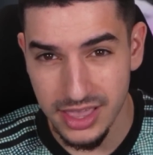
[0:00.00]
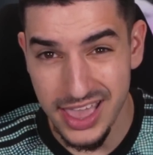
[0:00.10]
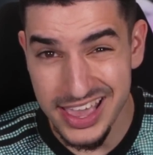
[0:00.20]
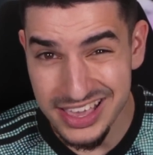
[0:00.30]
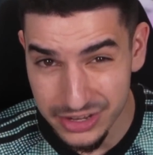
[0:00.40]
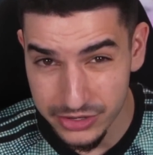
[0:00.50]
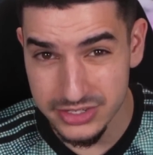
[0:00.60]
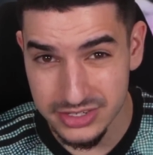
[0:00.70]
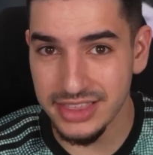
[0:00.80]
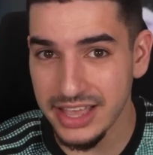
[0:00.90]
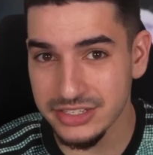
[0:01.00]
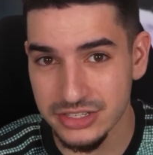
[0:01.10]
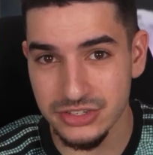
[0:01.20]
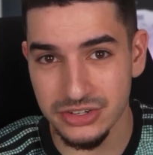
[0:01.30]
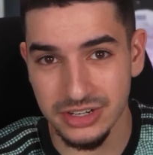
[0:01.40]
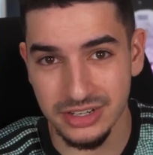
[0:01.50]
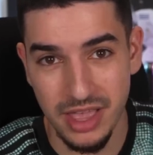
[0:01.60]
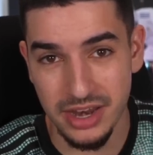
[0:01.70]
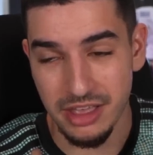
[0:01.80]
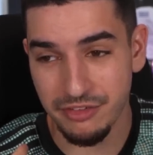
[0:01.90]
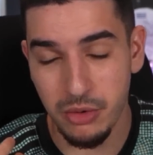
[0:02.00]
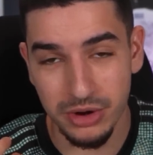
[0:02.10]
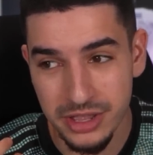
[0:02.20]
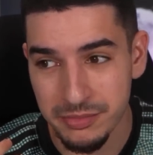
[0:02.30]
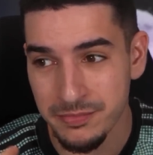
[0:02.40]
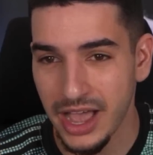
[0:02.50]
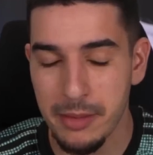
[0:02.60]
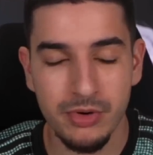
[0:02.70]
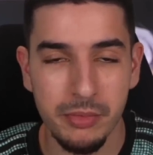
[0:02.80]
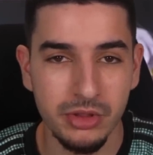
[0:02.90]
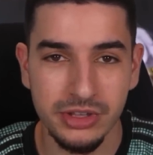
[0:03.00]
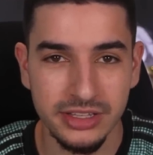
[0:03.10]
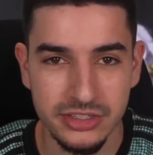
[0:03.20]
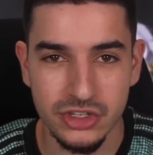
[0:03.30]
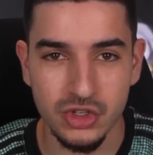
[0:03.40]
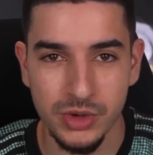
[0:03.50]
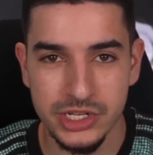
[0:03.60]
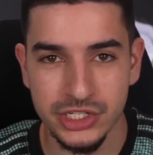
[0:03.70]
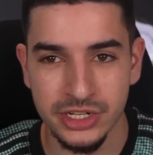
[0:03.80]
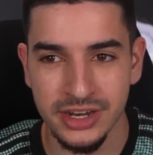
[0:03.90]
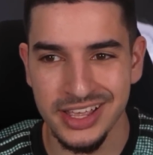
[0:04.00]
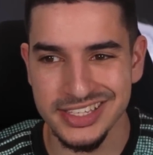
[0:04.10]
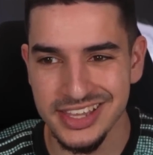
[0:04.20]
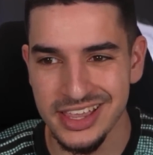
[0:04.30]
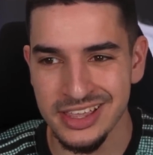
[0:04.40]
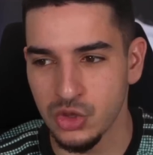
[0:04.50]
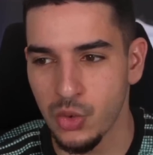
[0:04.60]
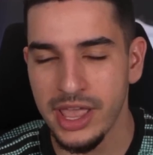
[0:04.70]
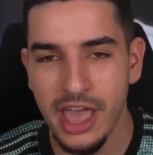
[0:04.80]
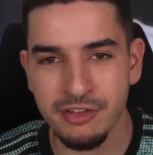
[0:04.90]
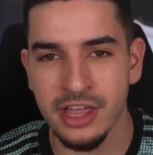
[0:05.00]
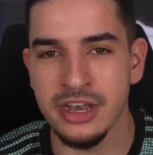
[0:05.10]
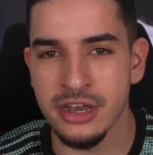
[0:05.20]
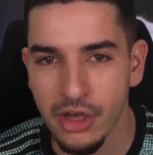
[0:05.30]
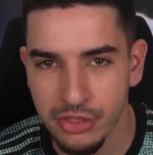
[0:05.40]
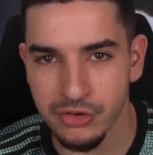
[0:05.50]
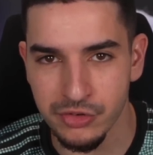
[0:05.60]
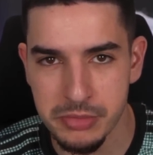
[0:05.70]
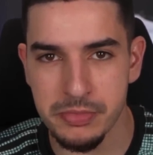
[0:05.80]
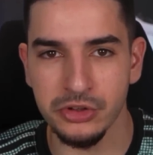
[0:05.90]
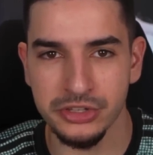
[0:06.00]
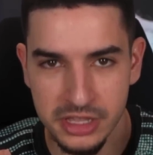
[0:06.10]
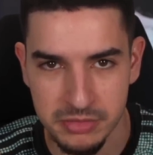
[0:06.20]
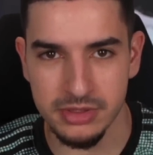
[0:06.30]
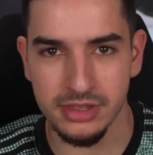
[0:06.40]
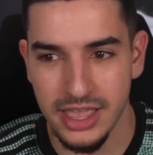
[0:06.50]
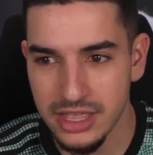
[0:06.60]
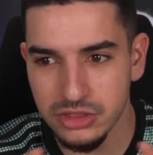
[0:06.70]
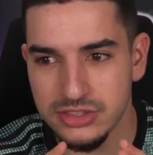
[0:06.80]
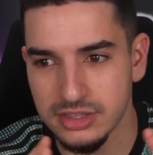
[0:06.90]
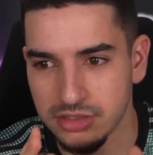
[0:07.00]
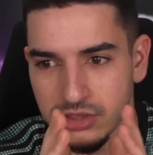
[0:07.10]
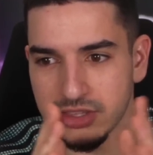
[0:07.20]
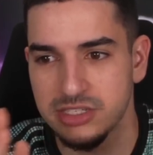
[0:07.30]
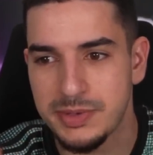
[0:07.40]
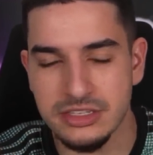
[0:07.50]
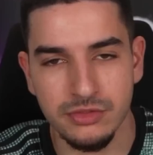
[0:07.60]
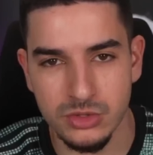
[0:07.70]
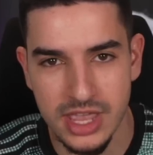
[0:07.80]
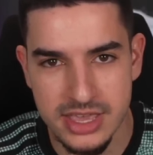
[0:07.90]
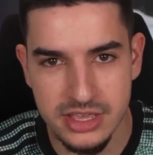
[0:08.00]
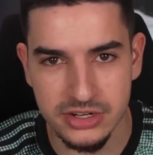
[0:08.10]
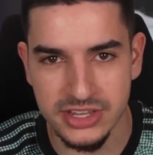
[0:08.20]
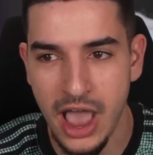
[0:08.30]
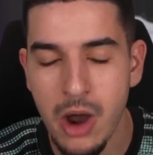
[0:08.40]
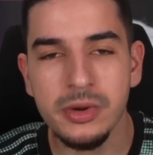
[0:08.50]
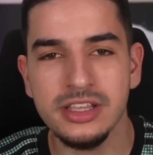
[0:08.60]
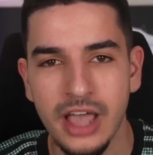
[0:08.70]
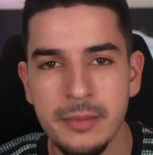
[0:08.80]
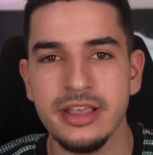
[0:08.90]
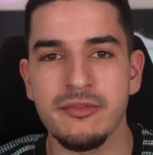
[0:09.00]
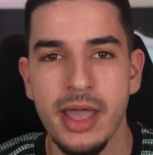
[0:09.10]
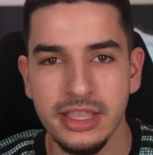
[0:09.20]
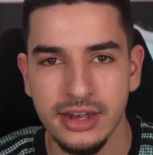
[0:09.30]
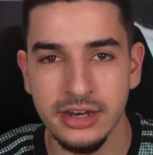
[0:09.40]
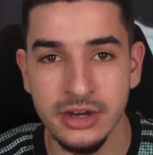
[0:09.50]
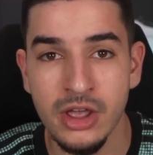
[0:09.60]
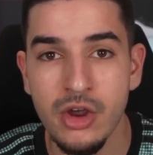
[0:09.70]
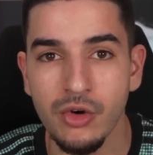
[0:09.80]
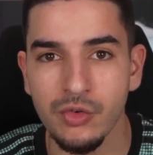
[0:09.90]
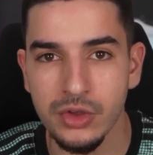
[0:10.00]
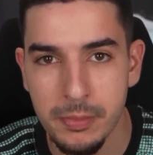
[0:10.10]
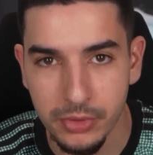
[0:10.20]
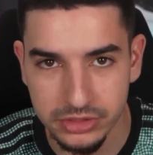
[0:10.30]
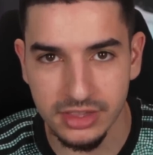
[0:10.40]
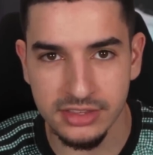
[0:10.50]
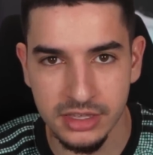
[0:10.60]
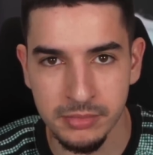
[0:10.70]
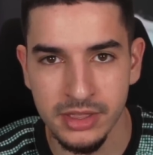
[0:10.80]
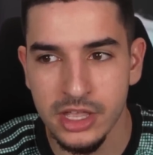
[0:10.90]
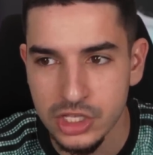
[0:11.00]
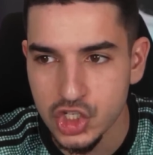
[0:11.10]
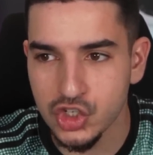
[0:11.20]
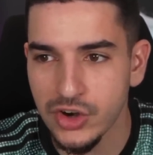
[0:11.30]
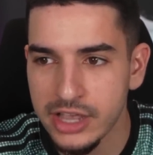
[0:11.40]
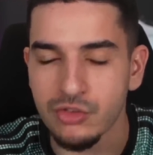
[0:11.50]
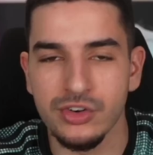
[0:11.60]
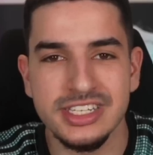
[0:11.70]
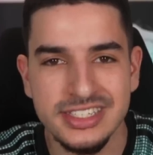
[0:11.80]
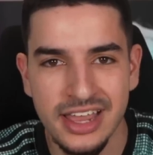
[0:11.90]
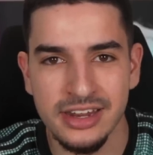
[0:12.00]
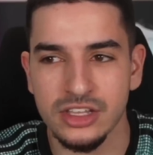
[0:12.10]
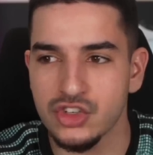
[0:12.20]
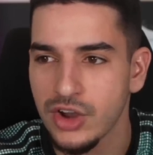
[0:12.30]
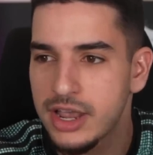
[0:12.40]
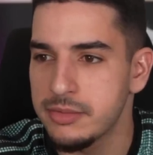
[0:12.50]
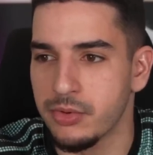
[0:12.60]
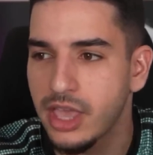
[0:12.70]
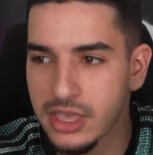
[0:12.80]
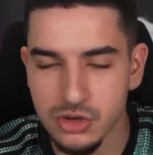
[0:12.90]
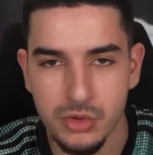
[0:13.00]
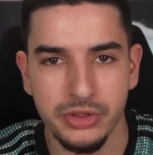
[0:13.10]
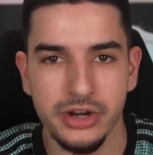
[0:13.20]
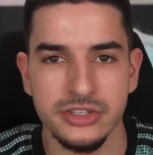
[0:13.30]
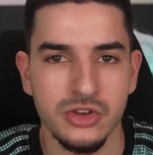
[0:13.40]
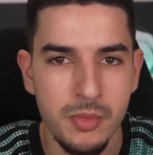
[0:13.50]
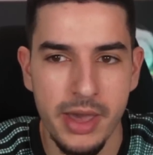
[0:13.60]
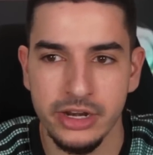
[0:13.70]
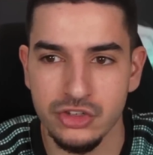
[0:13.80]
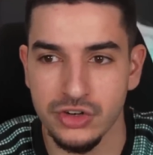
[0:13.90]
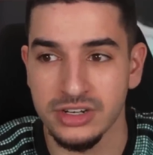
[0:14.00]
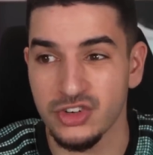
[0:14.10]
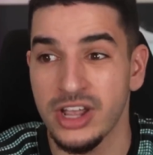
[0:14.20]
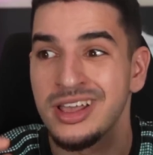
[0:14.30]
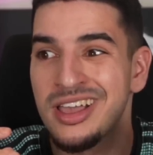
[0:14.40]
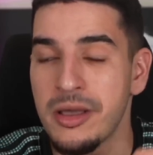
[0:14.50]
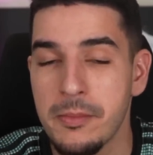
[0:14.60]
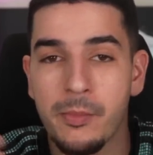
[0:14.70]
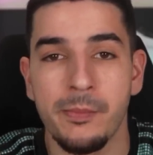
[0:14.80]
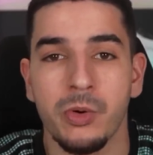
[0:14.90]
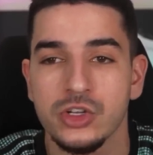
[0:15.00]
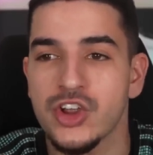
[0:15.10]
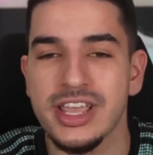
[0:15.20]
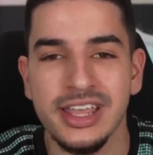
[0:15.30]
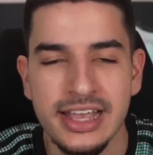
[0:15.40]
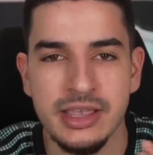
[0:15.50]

8 years? That's concerning. And if I were him, I'm probably looking at the situation and saying, do I have another rebuild in me? In the space of those 8 years, how many times have Man United rebuilt the team, tried resetting, tried bringing in new players, a new manager, and tried portraying it as